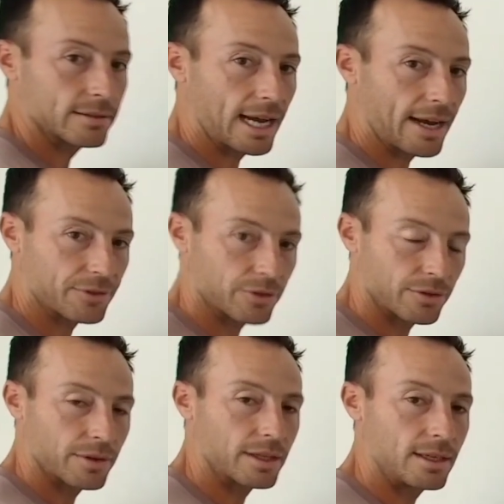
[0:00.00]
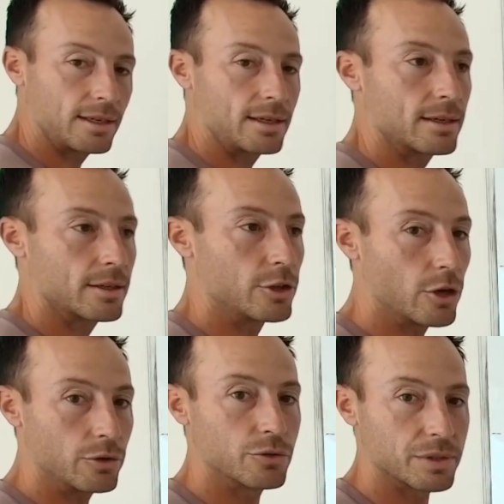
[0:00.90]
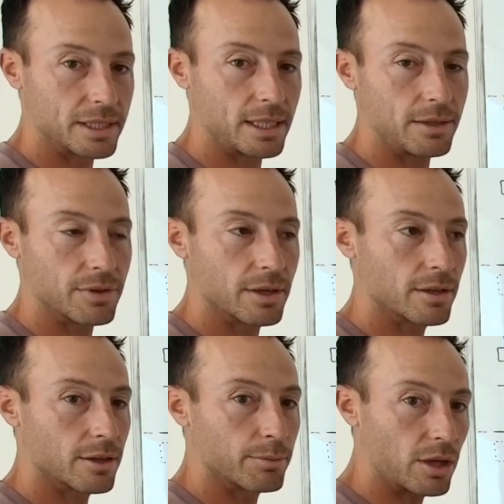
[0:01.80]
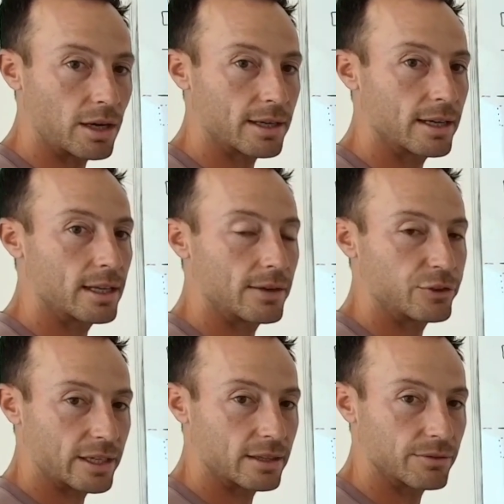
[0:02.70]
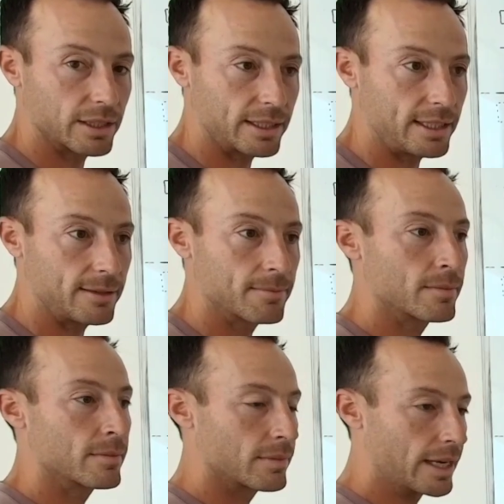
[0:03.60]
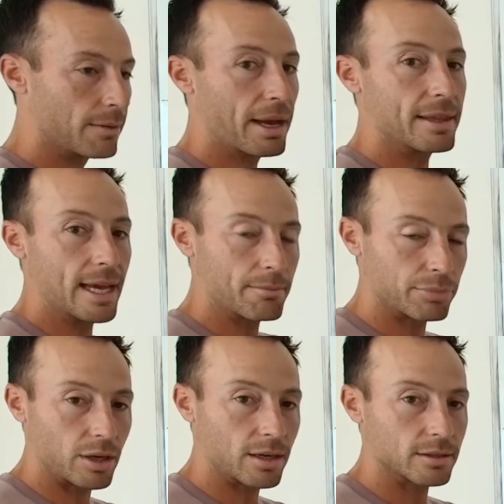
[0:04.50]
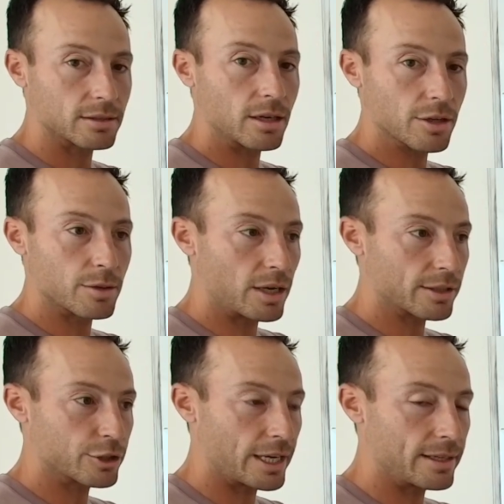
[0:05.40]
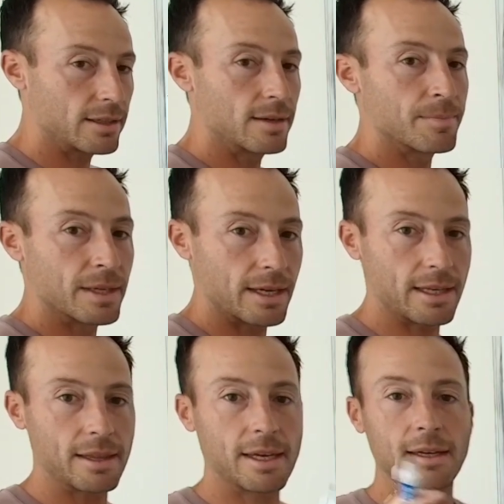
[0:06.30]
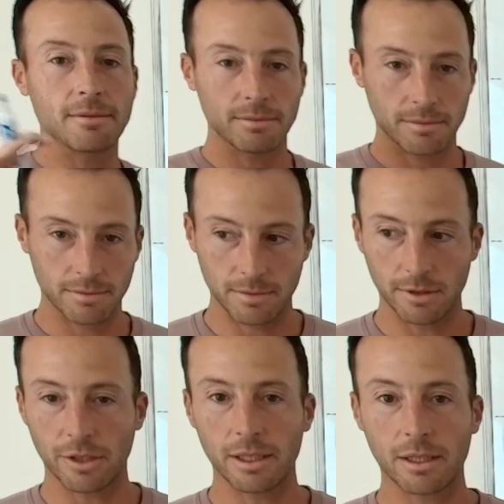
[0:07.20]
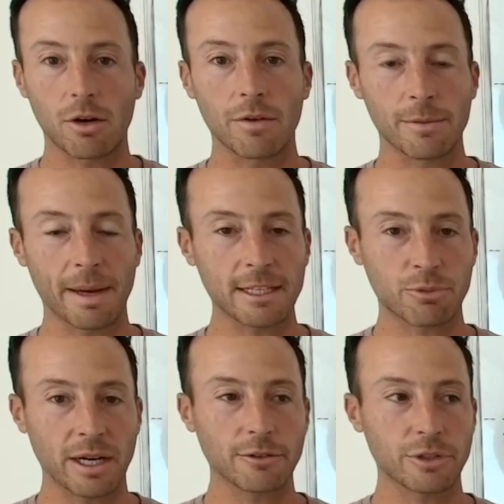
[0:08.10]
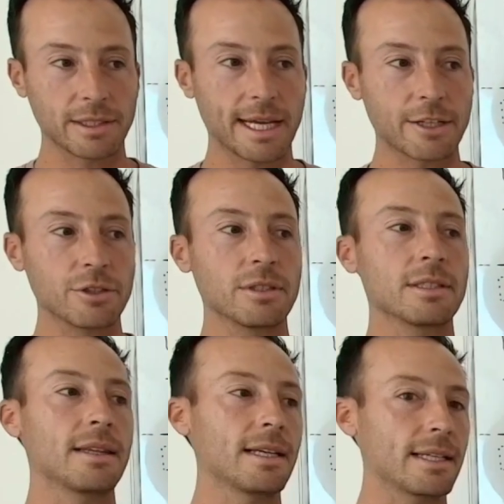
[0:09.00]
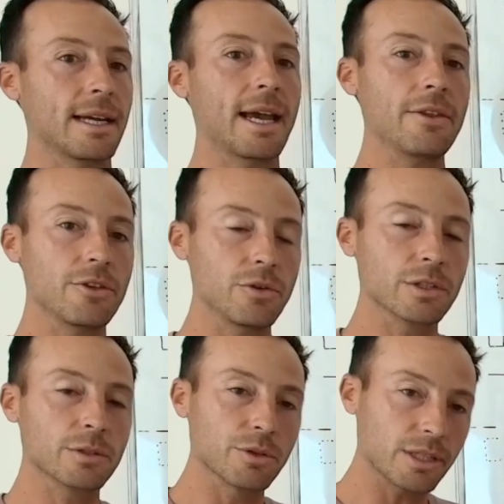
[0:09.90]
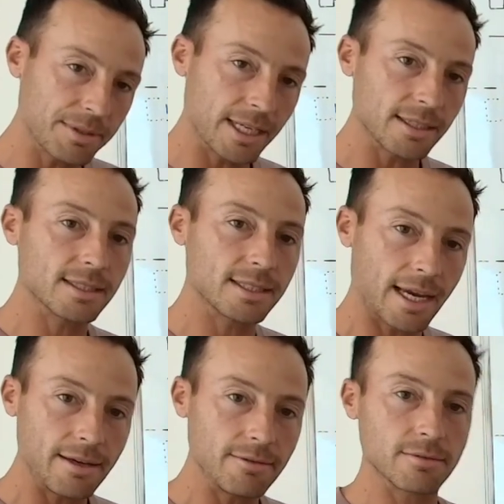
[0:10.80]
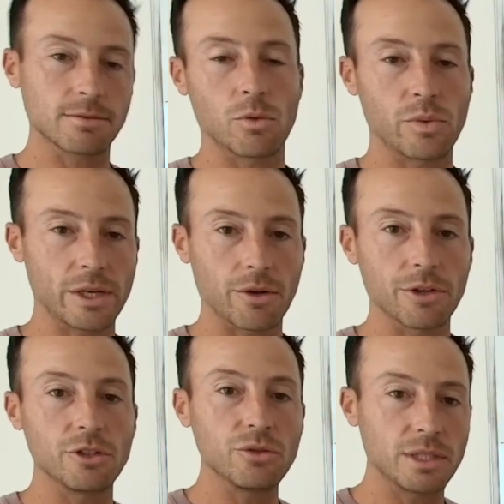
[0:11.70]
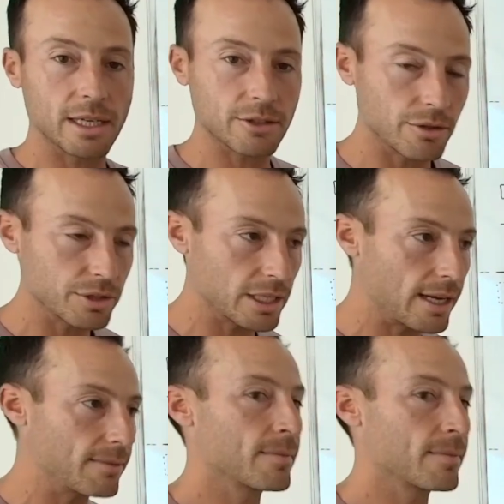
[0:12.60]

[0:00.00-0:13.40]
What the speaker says: after the nodes receive the block and they've checked the validity, they append that block onto the blockchain, and then they look at all of the past prior transactions and they say, hey, the newest, most updated state, what we call the UTXO set,